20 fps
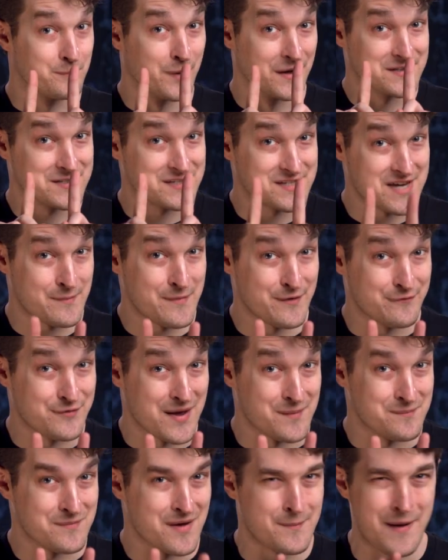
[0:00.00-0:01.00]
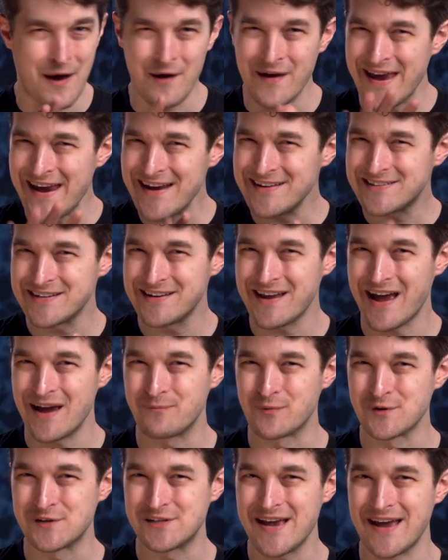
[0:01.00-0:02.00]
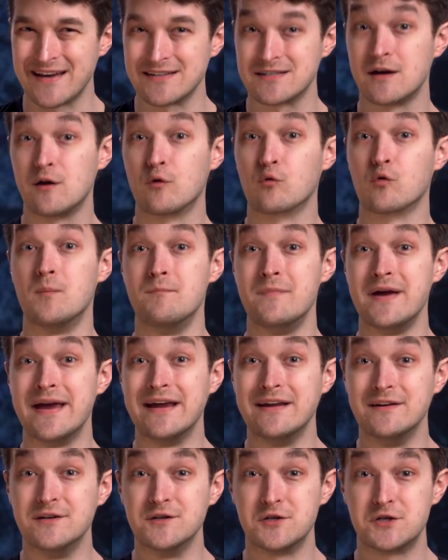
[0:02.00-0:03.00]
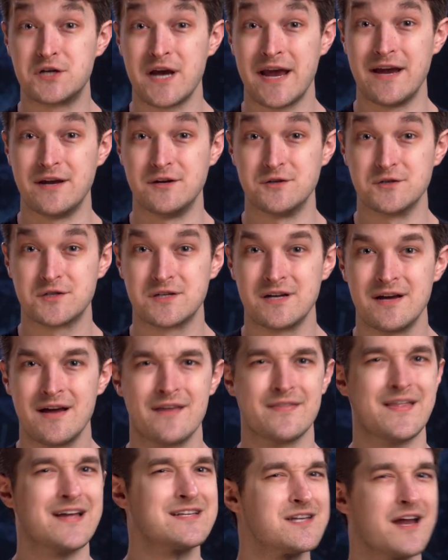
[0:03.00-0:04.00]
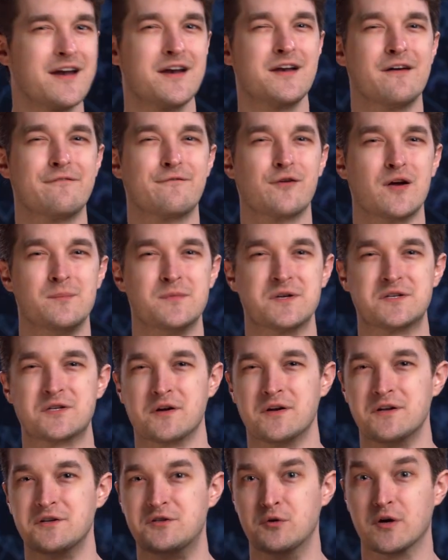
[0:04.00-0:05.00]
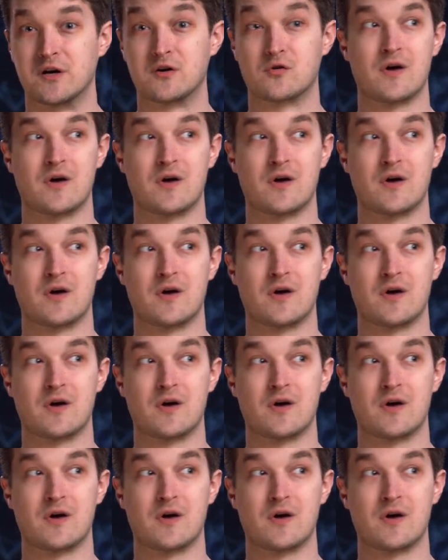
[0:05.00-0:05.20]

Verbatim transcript: but some of them, about 8 to 9%, remained changed. That's not enough for him to turn into a